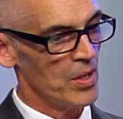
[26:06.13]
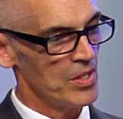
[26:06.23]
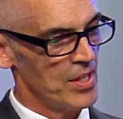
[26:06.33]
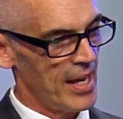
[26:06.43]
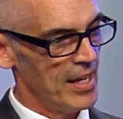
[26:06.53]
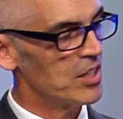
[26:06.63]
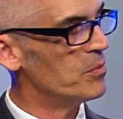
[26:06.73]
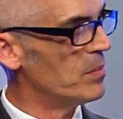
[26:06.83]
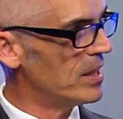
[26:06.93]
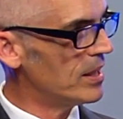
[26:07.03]
is a
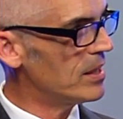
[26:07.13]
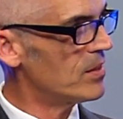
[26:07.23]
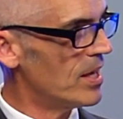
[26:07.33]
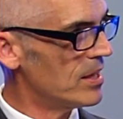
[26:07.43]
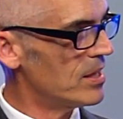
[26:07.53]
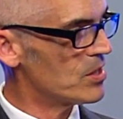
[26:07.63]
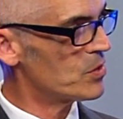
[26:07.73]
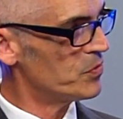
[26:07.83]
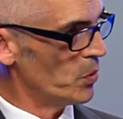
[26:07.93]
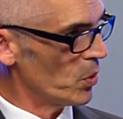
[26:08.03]
committee that
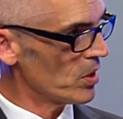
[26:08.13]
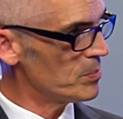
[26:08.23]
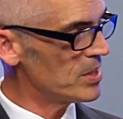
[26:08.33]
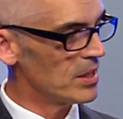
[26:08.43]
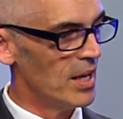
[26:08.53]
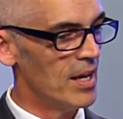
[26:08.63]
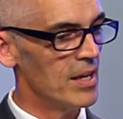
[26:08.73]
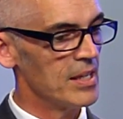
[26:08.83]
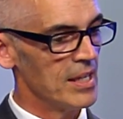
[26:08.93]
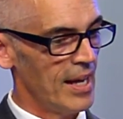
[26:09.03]
is formed,
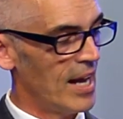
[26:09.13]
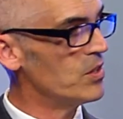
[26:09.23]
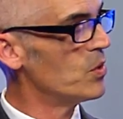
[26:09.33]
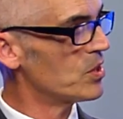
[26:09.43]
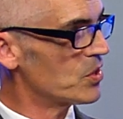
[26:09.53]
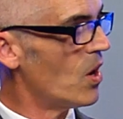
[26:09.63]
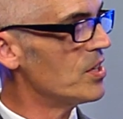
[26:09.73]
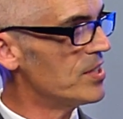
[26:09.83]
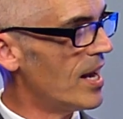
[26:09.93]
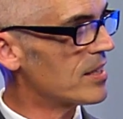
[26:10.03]
and you can
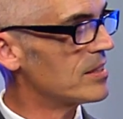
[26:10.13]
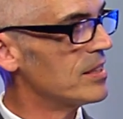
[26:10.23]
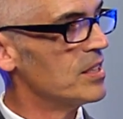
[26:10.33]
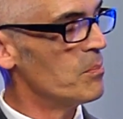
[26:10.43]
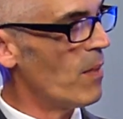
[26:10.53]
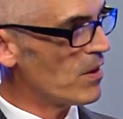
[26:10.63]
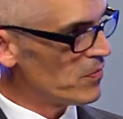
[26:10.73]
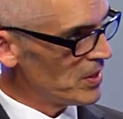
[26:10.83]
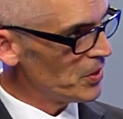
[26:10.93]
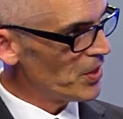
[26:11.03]
contact my
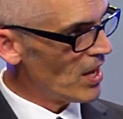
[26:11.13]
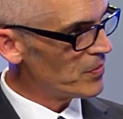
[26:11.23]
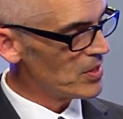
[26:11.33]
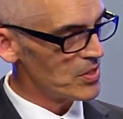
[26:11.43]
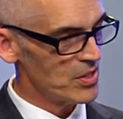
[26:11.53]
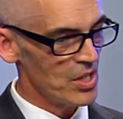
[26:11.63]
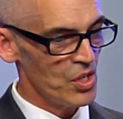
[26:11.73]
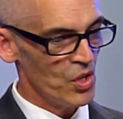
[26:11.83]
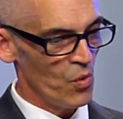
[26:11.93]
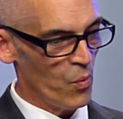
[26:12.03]
field office.
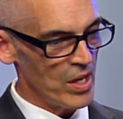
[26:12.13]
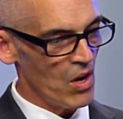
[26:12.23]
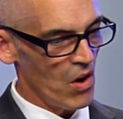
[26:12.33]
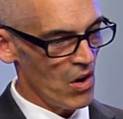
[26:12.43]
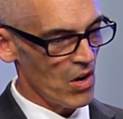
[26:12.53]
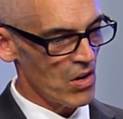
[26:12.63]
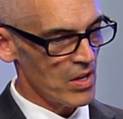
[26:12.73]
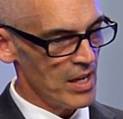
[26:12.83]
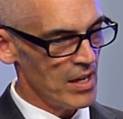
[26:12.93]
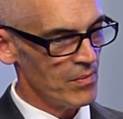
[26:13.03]
We
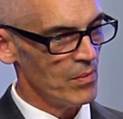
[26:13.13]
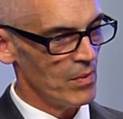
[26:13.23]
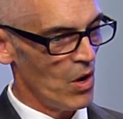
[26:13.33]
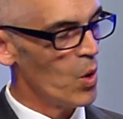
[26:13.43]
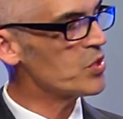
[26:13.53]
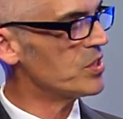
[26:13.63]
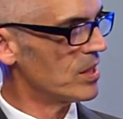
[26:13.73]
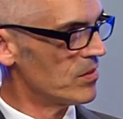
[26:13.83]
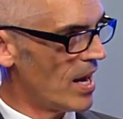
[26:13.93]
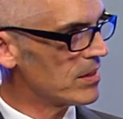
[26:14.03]
are
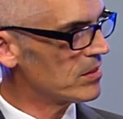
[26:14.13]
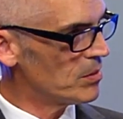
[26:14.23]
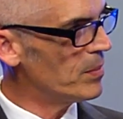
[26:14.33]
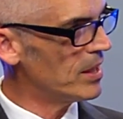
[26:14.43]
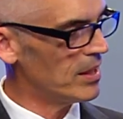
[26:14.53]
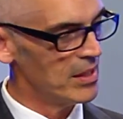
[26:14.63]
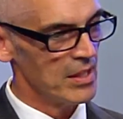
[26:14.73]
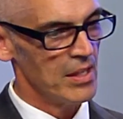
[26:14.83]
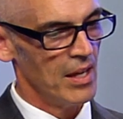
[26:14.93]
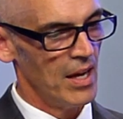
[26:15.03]
hosting that committee,
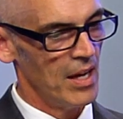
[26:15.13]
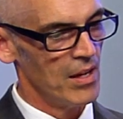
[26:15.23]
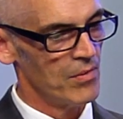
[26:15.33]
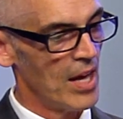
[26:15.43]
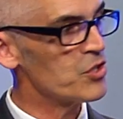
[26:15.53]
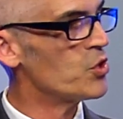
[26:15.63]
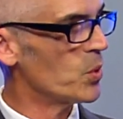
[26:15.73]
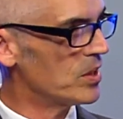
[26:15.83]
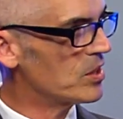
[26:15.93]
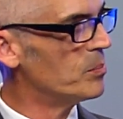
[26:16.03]
that
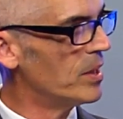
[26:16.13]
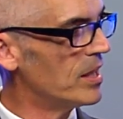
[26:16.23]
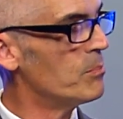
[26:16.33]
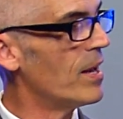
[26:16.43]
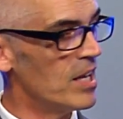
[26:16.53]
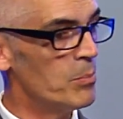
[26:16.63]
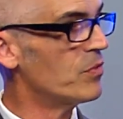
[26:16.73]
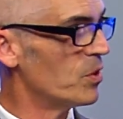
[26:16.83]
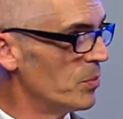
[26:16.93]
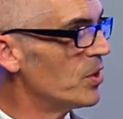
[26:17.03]
juried committee made up of
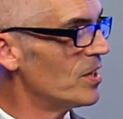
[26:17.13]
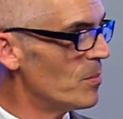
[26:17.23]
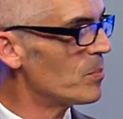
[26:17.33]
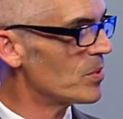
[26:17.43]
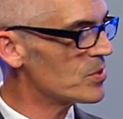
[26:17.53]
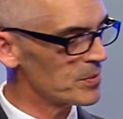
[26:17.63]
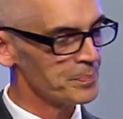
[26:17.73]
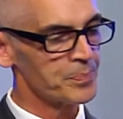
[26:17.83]
community members,